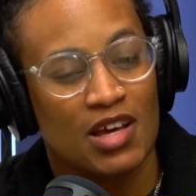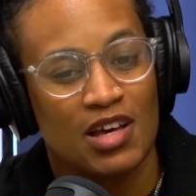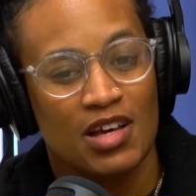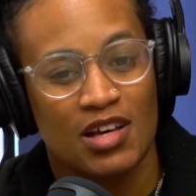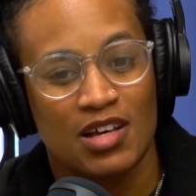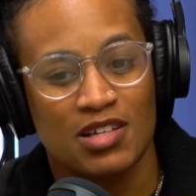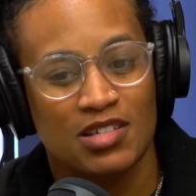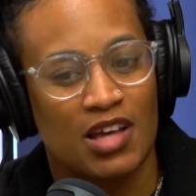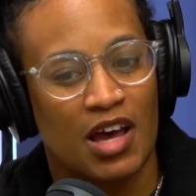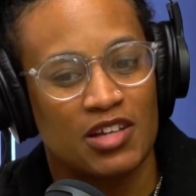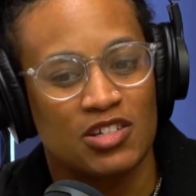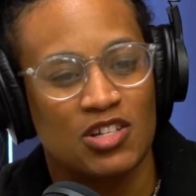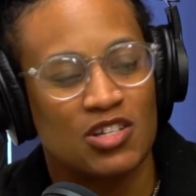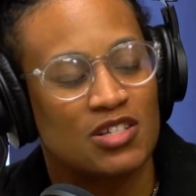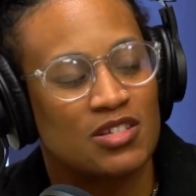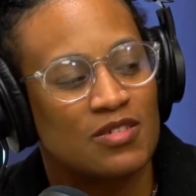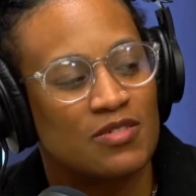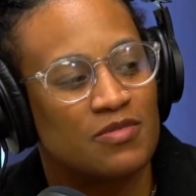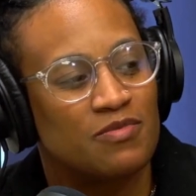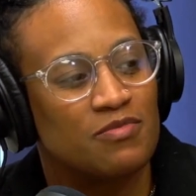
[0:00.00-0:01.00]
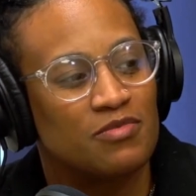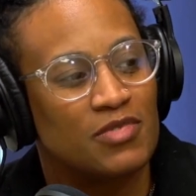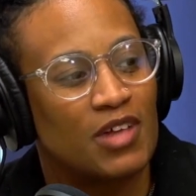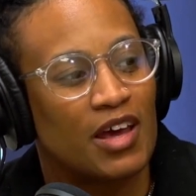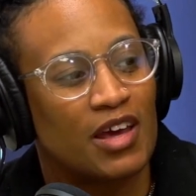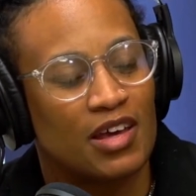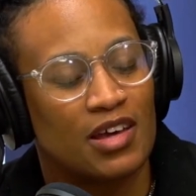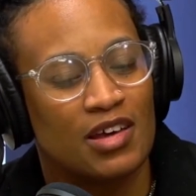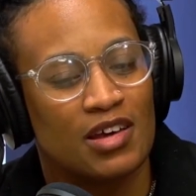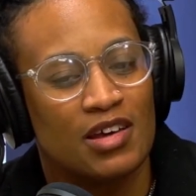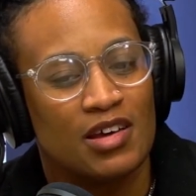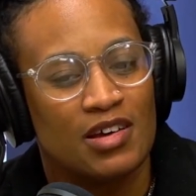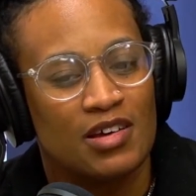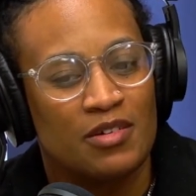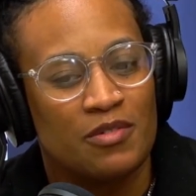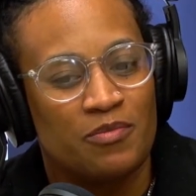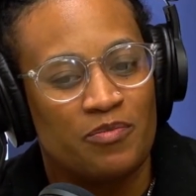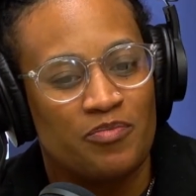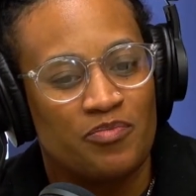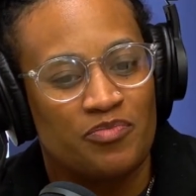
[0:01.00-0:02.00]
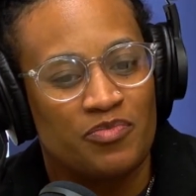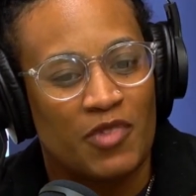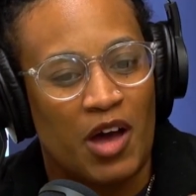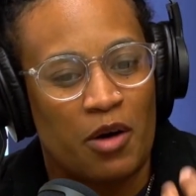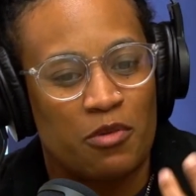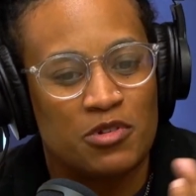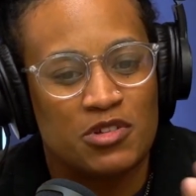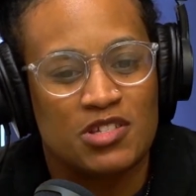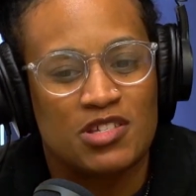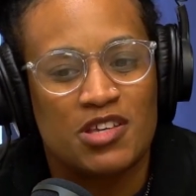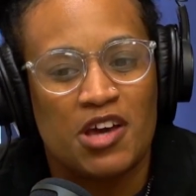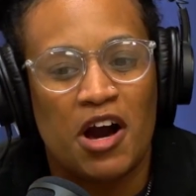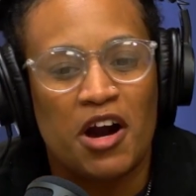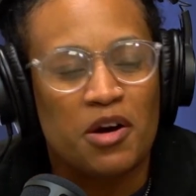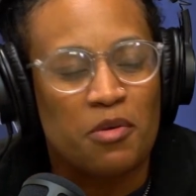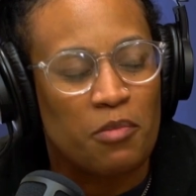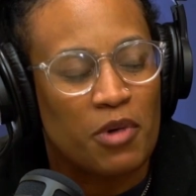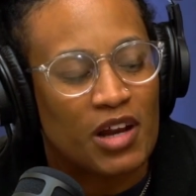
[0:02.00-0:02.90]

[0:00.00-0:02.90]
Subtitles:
Cause I just I was young,